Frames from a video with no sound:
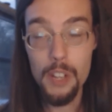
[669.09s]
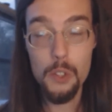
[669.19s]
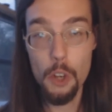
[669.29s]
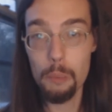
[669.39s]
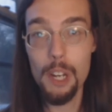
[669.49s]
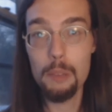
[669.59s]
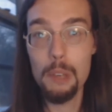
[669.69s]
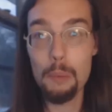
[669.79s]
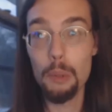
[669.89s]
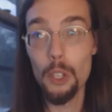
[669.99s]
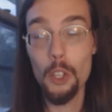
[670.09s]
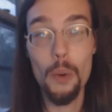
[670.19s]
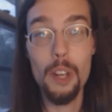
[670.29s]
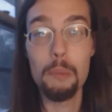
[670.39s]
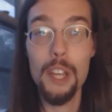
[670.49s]
so many people are
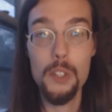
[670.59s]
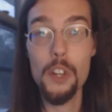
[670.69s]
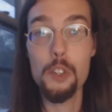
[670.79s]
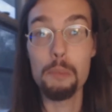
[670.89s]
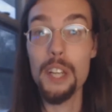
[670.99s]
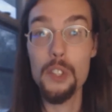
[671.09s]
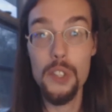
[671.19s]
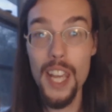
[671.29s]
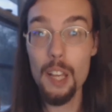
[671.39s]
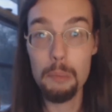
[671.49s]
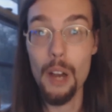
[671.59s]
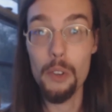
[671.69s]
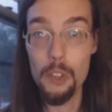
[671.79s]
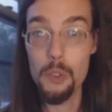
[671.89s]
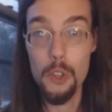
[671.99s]
going to make such a big stink
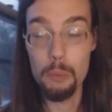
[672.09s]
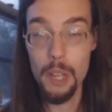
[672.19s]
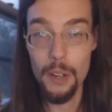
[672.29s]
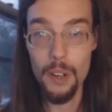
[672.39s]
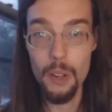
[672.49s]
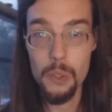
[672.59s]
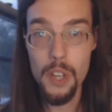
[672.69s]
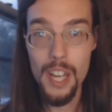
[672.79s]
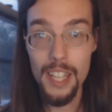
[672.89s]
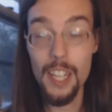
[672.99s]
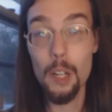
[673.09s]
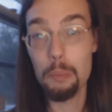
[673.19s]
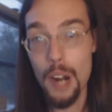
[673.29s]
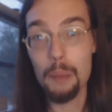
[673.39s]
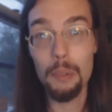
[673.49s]
about youtube heroes that
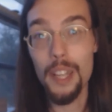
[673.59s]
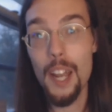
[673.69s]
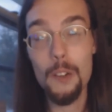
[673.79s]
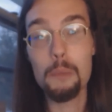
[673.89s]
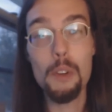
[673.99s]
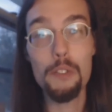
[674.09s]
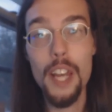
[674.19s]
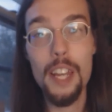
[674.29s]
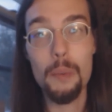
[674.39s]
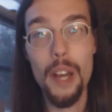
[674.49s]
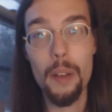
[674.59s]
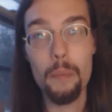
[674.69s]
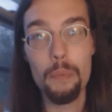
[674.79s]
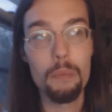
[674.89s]
it'll probably get removed anyway